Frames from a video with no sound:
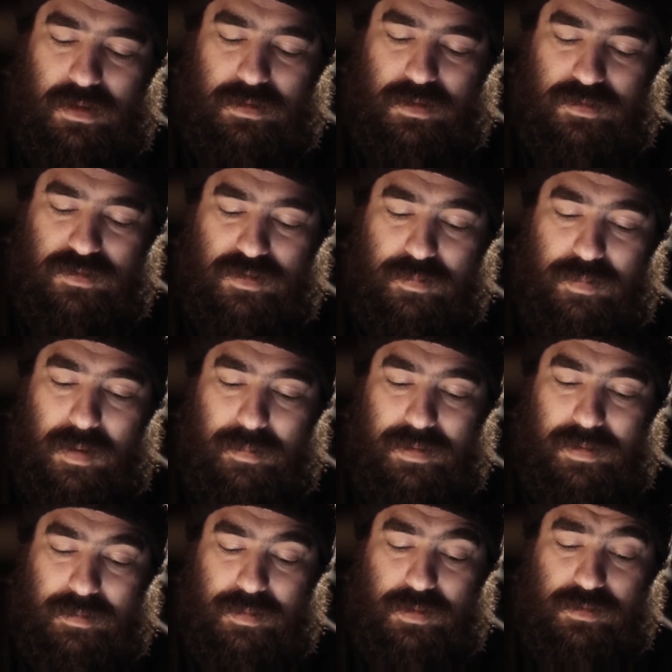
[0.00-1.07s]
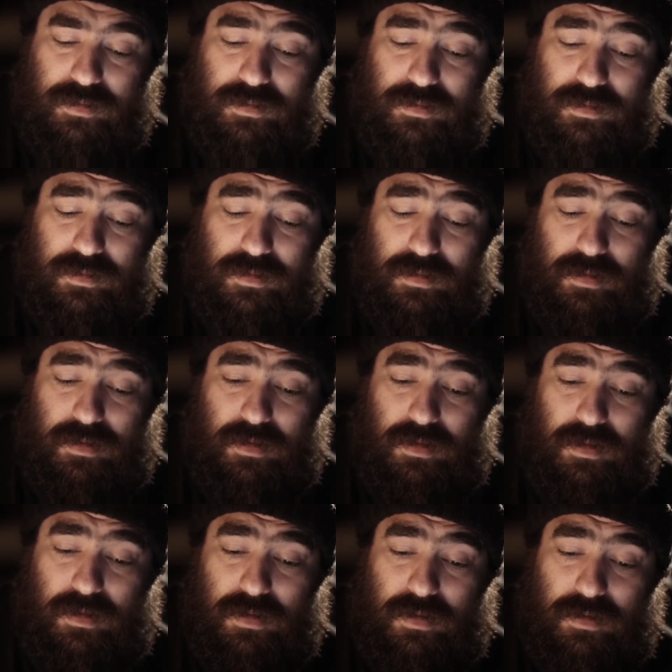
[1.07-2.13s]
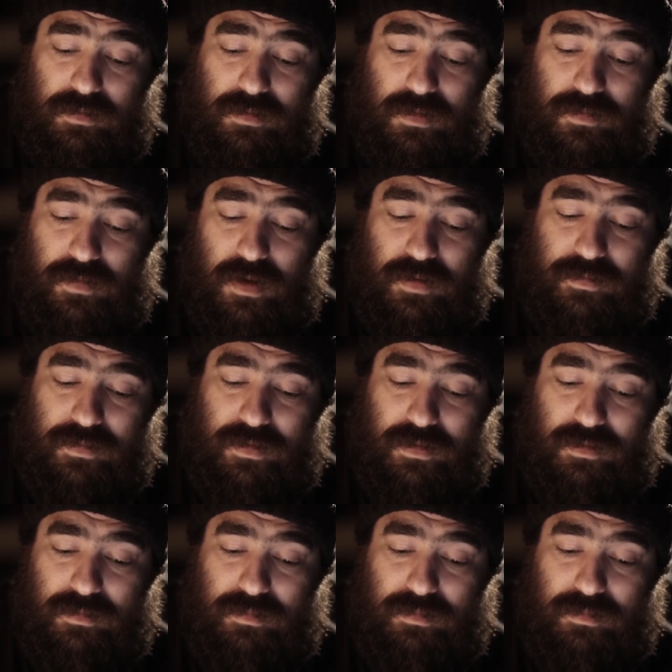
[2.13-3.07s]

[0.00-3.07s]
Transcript: go to the public posts. So far, everything's